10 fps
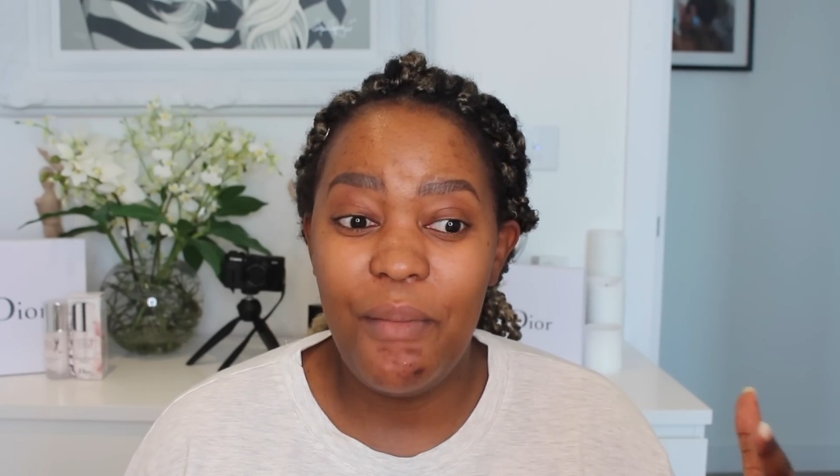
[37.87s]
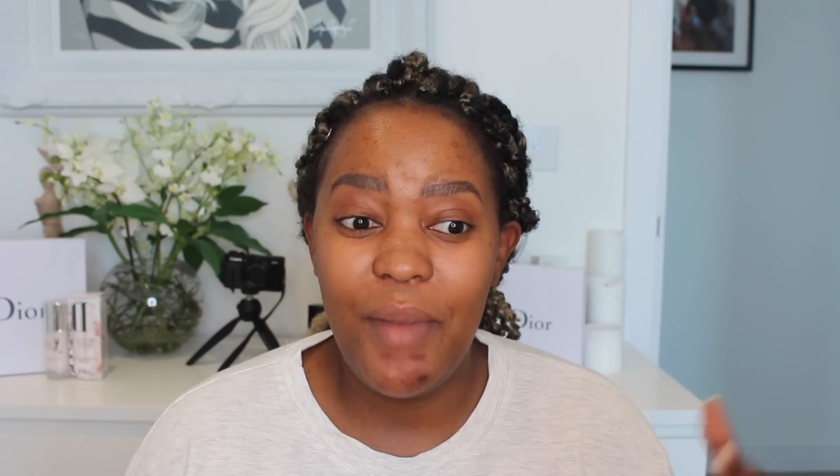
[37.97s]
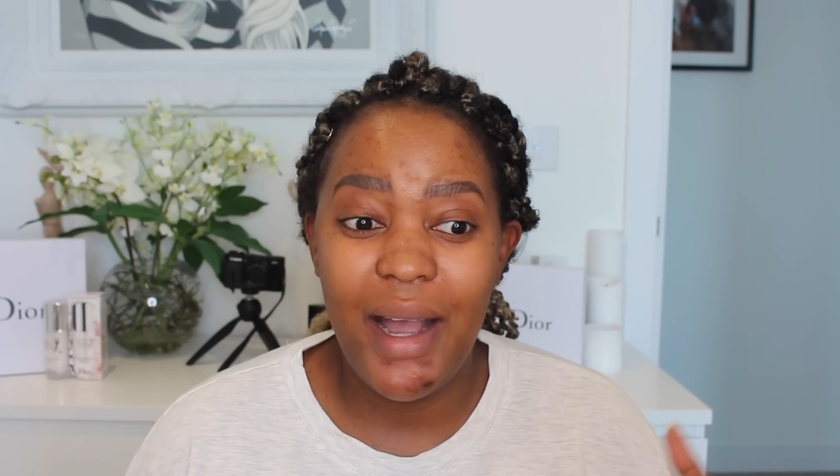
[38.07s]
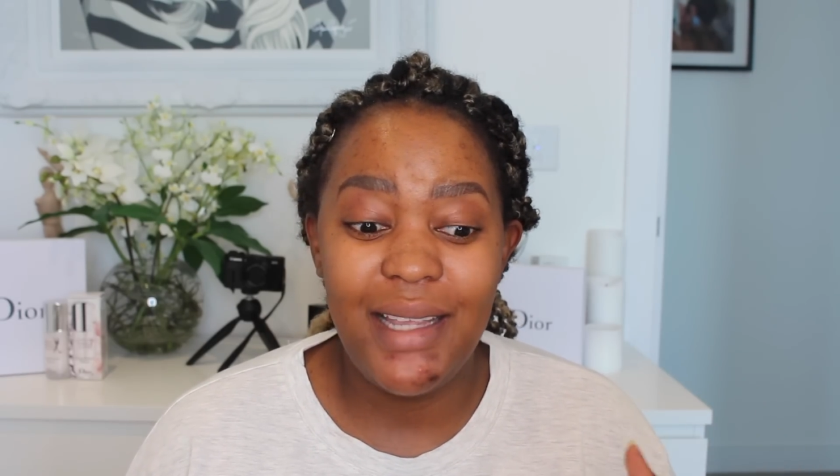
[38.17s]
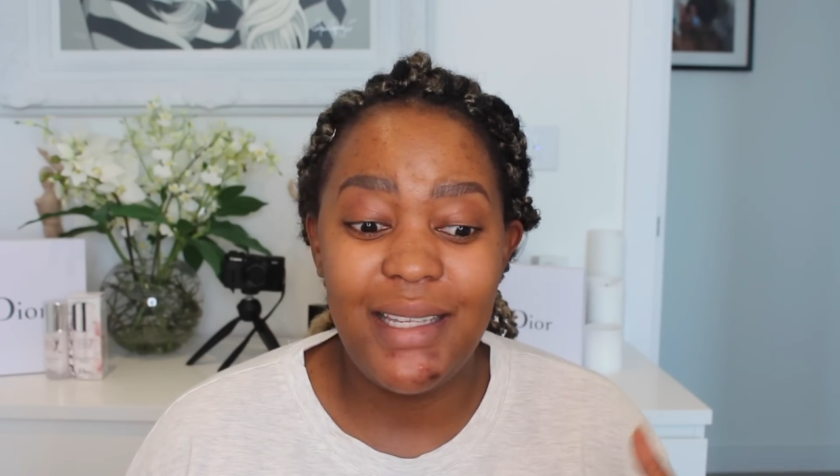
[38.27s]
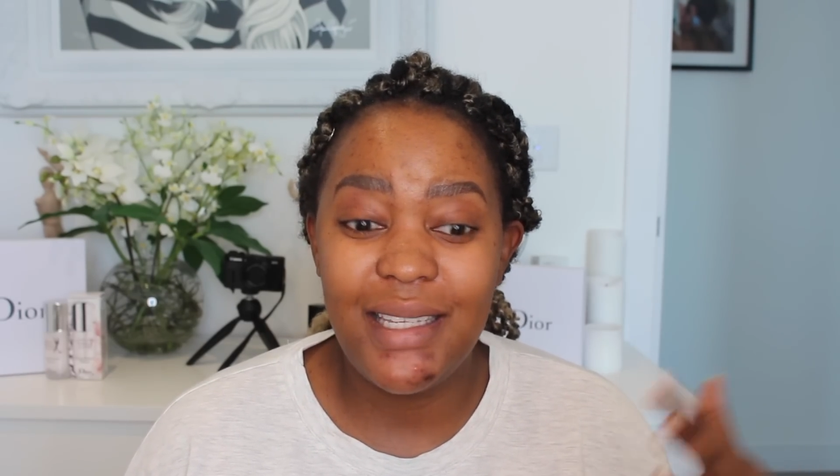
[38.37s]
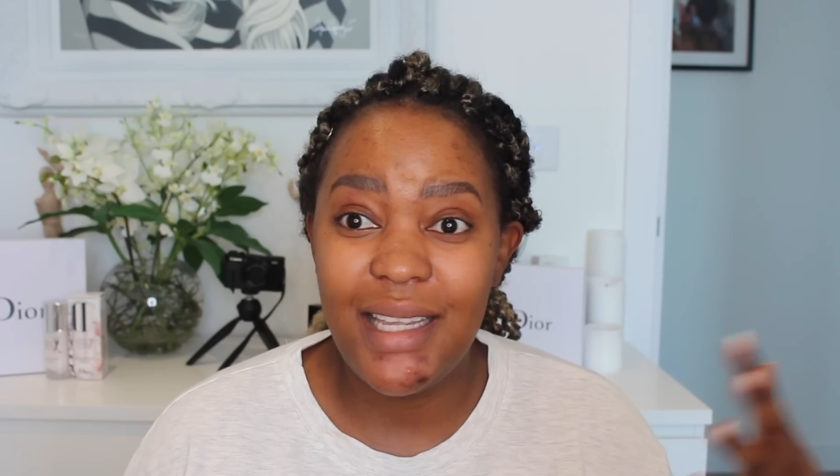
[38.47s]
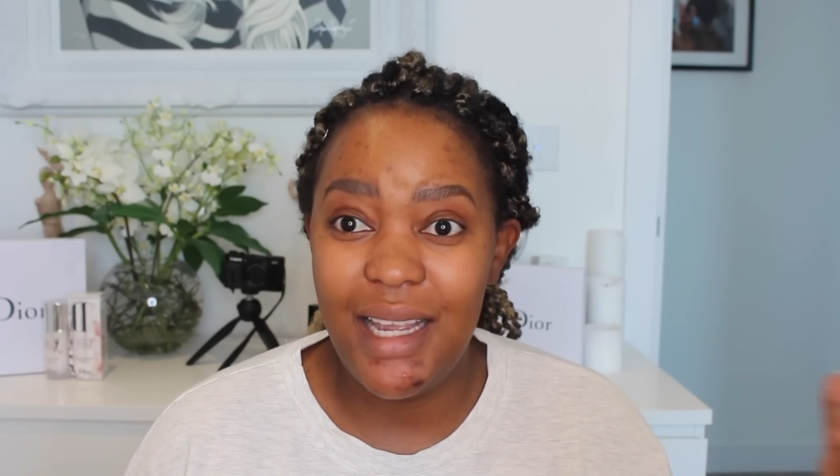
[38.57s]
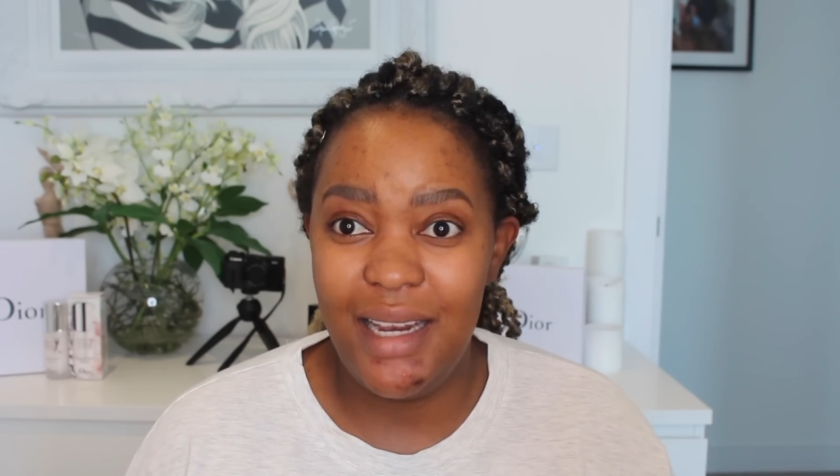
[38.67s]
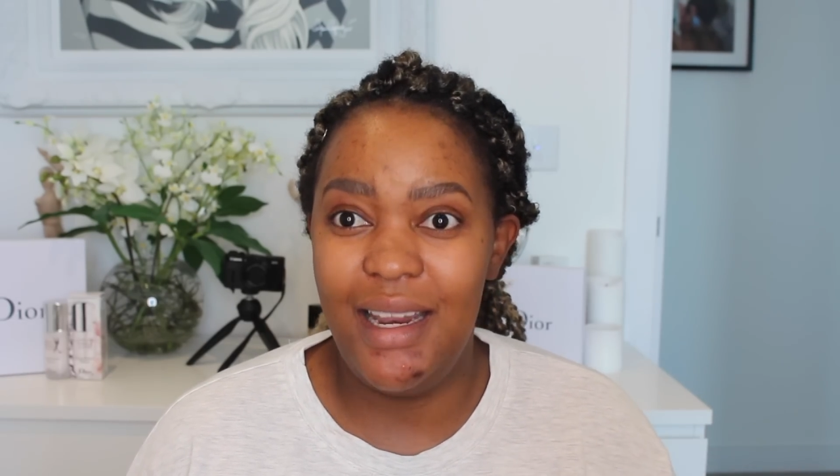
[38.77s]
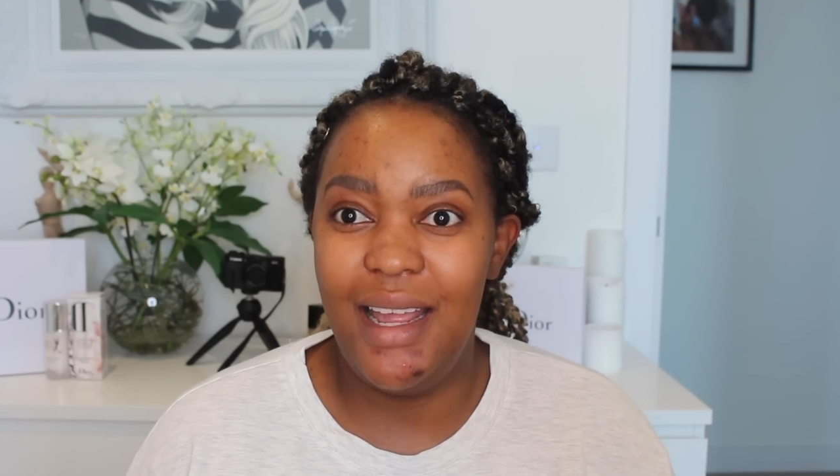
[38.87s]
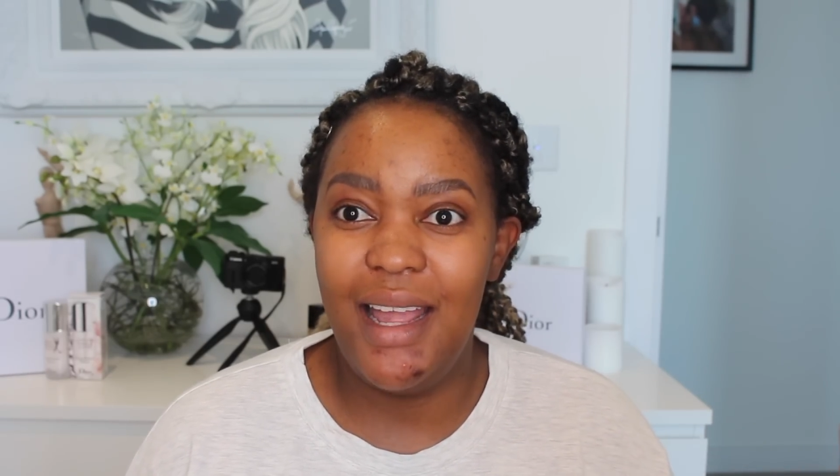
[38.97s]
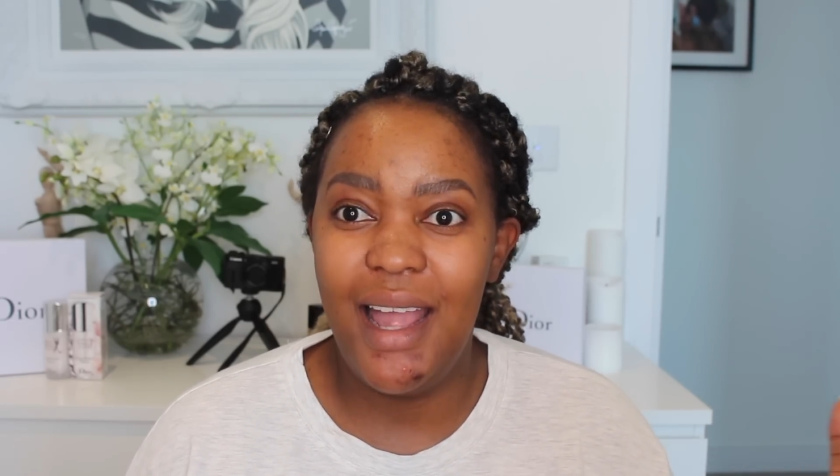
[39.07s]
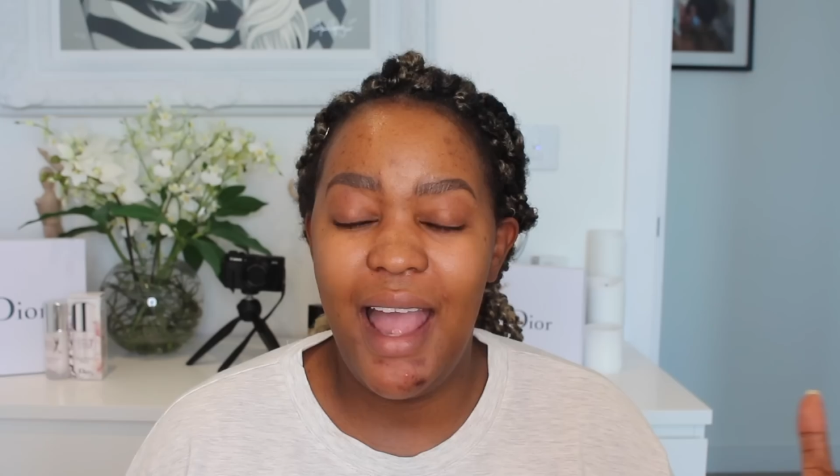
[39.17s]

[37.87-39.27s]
my skin